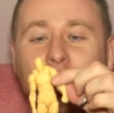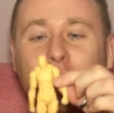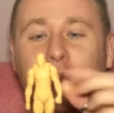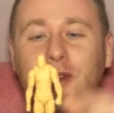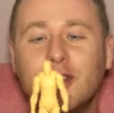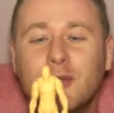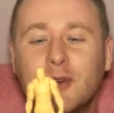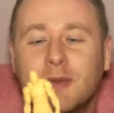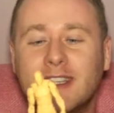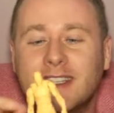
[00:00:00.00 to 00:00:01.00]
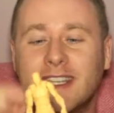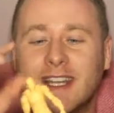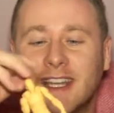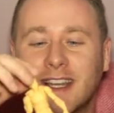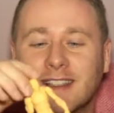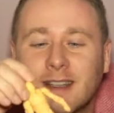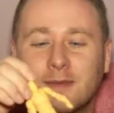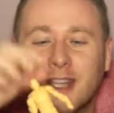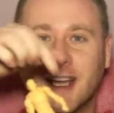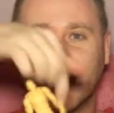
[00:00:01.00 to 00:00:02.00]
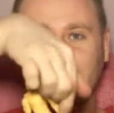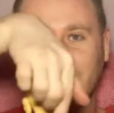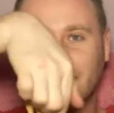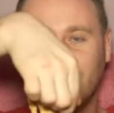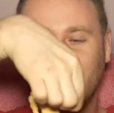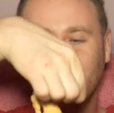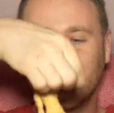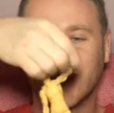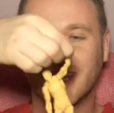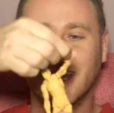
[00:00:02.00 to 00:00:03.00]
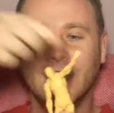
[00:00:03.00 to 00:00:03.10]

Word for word: who you will be seeing sometime in future.